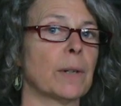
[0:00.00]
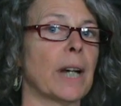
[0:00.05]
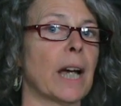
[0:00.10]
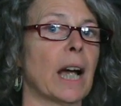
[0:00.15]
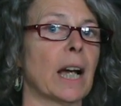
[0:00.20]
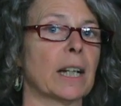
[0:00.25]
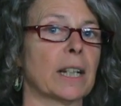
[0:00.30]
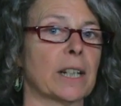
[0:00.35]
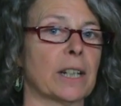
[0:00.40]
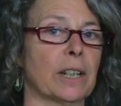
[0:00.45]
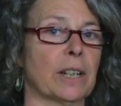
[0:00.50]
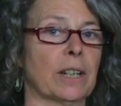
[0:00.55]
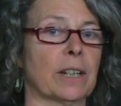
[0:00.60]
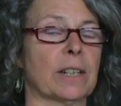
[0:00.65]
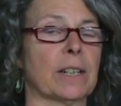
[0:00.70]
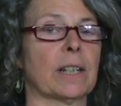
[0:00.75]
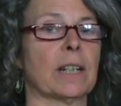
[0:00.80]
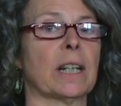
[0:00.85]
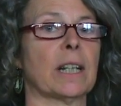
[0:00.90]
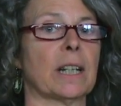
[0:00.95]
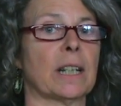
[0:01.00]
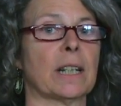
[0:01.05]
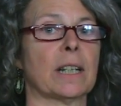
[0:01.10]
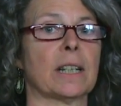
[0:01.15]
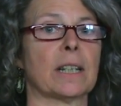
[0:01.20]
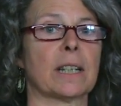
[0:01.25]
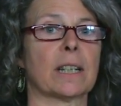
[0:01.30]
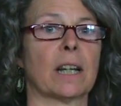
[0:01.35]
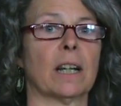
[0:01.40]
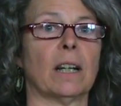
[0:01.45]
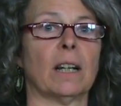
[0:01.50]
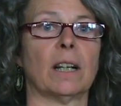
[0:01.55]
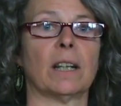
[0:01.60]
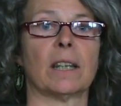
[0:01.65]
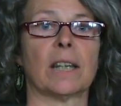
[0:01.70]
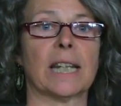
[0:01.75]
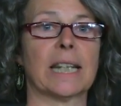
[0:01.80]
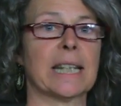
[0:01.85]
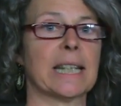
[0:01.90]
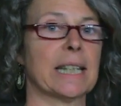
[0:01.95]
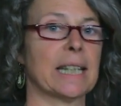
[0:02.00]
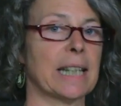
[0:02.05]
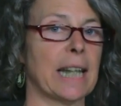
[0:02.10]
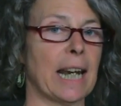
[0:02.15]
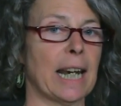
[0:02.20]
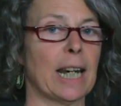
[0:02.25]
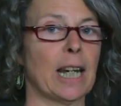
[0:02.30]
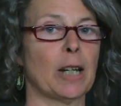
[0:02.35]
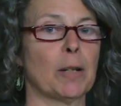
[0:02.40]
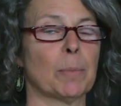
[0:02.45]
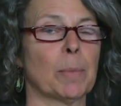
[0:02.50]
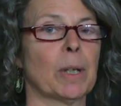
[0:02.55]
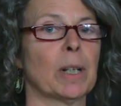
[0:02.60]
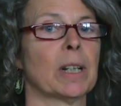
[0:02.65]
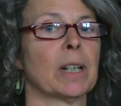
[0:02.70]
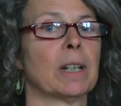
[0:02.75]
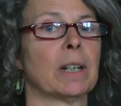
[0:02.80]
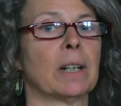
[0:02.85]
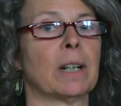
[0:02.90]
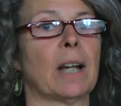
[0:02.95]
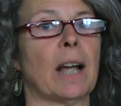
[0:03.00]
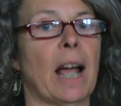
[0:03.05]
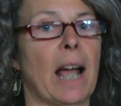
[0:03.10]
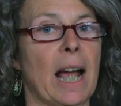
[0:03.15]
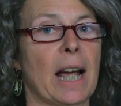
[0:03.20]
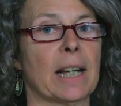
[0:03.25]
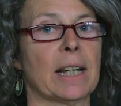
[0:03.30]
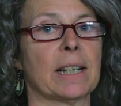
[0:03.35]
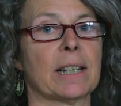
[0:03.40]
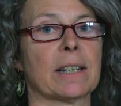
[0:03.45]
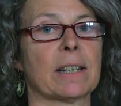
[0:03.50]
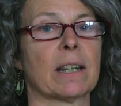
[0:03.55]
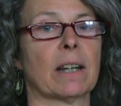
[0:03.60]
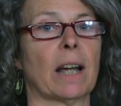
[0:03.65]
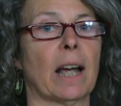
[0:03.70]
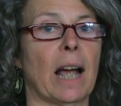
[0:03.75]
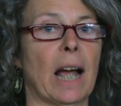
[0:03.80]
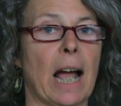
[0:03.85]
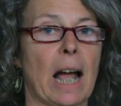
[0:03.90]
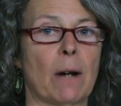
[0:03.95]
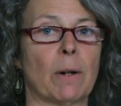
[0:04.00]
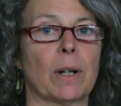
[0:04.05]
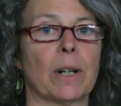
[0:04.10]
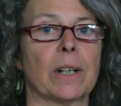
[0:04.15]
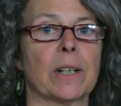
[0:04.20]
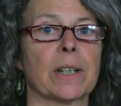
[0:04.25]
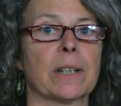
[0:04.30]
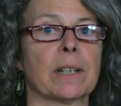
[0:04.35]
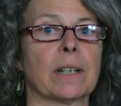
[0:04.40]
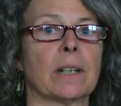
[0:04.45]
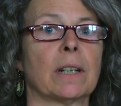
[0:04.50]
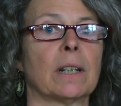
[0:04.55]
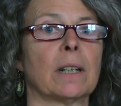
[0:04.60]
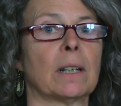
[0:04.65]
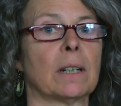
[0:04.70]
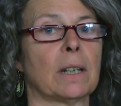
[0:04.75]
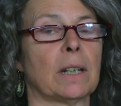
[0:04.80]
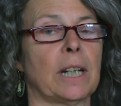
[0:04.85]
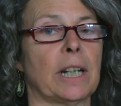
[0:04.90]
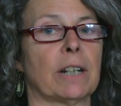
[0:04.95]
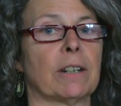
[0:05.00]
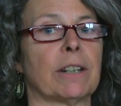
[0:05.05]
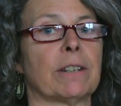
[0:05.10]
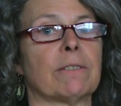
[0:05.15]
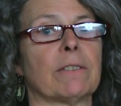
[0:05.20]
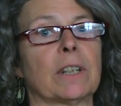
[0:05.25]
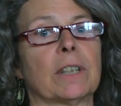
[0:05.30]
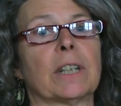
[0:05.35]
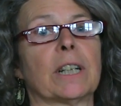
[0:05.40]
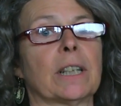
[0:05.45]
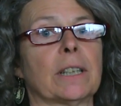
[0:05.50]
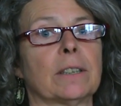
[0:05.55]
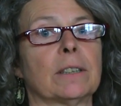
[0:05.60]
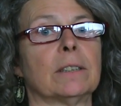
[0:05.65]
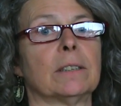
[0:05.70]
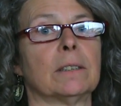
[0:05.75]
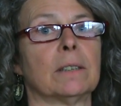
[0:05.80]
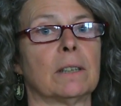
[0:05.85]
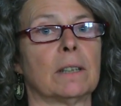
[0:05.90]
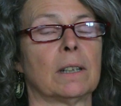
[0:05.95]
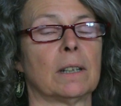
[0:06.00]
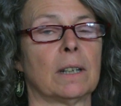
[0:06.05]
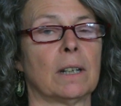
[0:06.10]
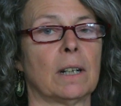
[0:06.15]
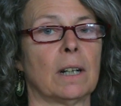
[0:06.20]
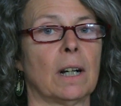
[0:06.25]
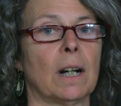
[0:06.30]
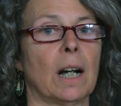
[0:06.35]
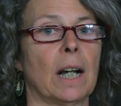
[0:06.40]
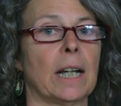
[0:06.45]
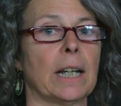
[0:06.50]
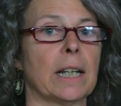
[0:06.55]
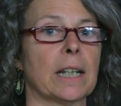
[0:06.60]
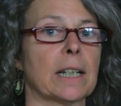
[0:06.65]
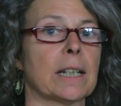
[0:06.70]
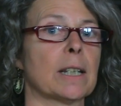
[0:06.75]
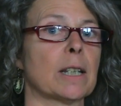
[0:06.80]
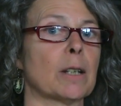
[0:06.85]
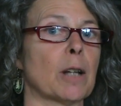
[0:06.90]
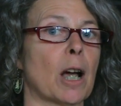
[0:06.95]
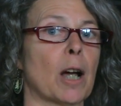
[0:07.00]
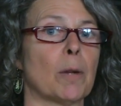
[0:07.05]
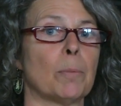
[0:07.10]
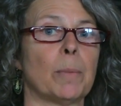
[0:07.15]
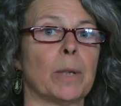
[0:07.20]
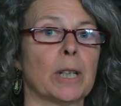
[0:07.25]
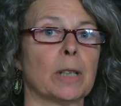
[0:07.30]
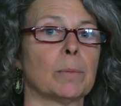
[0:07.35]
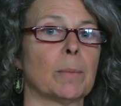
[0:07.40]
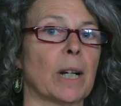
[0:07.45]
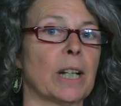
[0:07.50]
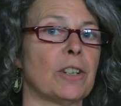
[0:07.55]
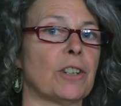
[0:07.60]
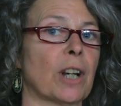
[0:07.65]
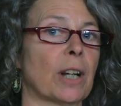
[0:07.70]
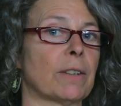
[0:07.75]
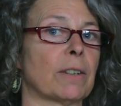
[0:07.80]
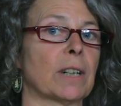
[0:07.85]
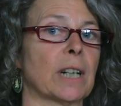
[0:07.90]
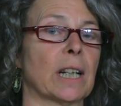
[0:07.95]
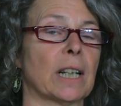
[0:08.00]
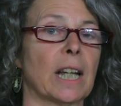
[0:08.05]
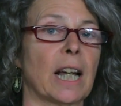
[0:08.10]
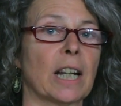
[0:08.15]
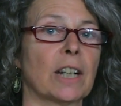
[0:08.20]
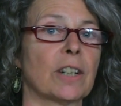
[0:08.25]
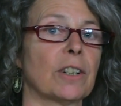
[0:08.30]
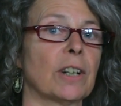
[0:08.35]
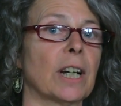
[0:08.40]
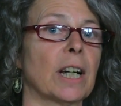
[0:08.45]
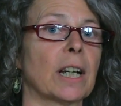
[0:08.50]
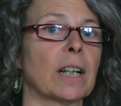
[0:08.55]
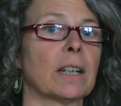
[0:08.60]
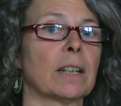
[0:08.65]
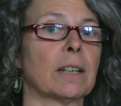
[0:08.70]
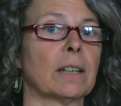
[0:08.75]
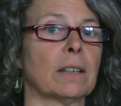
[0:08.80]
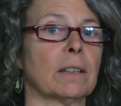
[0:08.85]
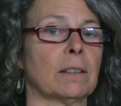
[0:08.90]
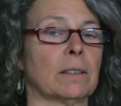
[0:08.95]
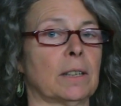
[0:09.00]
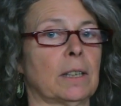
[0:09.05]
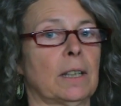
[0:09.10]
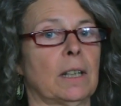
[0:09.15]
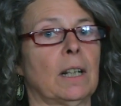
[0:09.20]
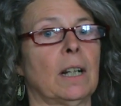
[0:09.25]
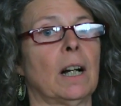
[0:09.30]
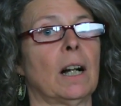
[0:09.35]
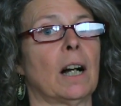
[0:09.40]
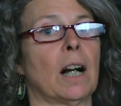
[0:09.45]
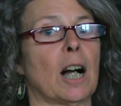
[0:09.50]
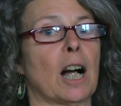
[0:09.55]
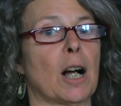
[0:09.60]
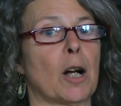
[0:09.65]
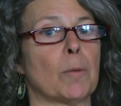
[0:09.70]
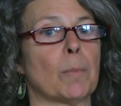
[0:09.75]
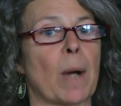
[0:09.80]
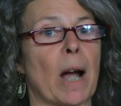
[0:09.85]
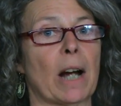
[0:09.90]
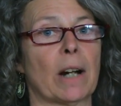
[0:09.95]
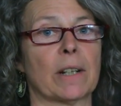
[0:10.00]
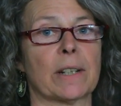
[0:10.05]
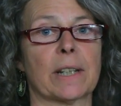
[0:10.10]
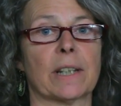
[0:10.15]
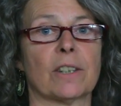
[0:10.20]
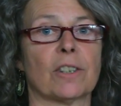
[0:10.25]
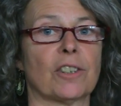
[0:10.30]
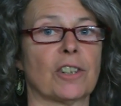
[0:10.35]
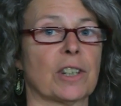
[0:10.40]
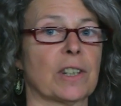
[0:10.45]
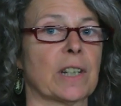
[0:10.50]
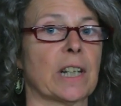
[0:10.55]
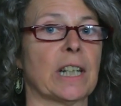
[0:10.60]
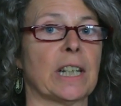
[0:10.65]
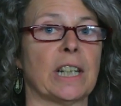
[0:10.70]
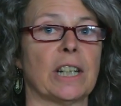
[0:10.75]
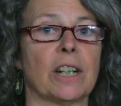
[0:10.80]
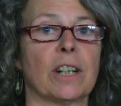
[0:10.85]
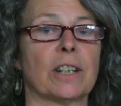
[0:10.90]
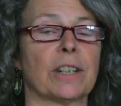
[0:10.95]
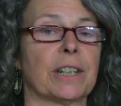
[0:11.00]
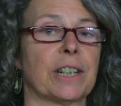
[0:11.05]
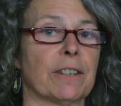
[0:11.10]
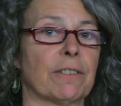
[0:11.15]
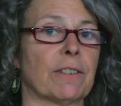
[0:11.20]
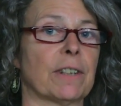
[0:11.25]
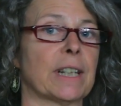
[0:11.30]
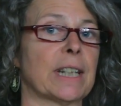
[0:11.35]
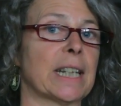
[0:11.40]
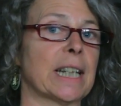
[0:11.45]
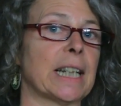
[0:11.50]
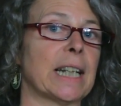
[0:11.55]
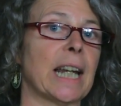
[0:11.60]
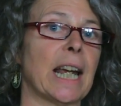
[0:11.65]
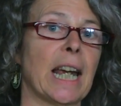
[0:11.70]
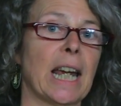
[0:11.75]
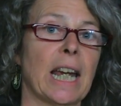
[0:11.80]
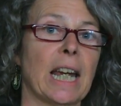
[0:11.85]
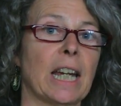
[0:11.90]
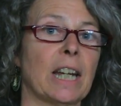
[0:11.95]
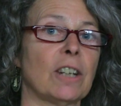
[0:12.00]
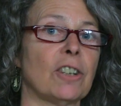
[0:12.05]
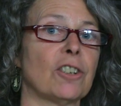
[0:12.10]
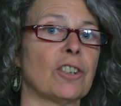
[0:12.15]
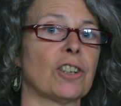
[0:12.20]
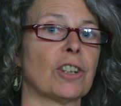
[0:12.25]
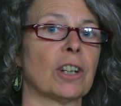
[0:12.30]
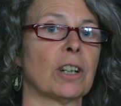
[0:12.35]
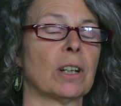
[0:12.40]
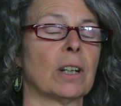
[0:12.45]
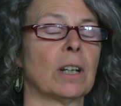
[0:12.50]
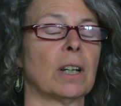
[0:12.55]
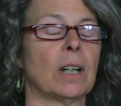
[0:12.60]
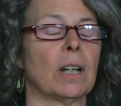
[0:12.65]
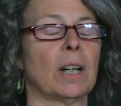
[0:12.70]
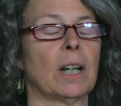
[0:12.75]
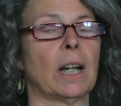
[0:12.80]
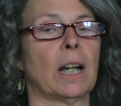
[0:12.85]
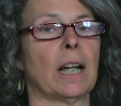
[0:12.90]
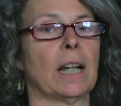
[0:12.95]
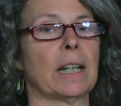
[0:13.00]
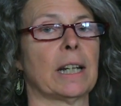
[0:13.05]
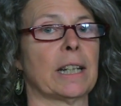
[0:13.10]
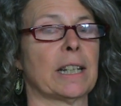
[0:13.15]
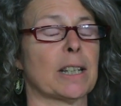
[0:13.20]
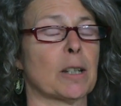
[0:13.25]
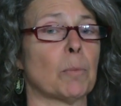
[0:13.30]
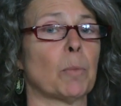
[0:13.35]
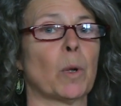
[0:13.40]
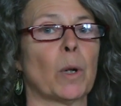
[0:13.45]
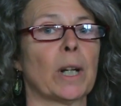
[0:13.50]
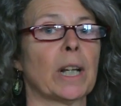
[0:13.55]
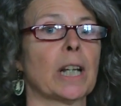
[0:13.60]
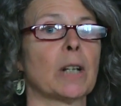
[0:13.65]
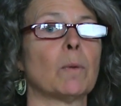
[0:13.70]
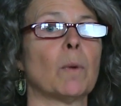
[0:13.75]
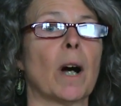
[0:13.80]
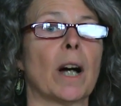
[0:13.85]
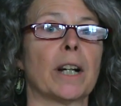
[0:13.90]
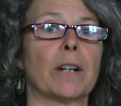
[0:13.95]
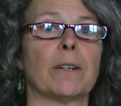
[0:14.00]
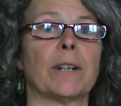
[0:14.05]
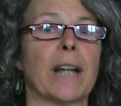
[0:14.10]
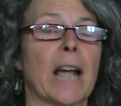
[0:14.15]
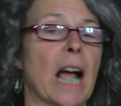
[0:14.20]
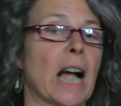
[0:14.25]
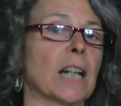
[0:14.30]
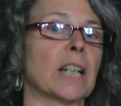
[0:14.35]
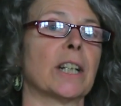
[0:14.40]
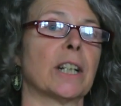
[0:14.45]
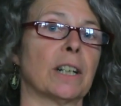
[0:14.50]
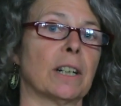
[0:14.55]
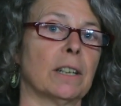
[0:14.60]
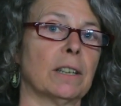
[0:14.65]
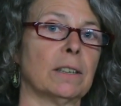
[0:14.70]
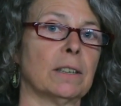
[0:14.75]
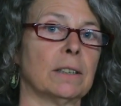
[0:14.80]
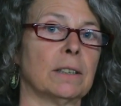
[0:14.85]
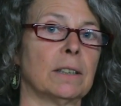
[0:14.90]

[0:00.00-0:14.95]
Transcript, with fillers: reactors is the same as ours here in Vernon. It's uh, built by General Electric. Um, ours is just a year difference in age, and it's a boiling water reactor.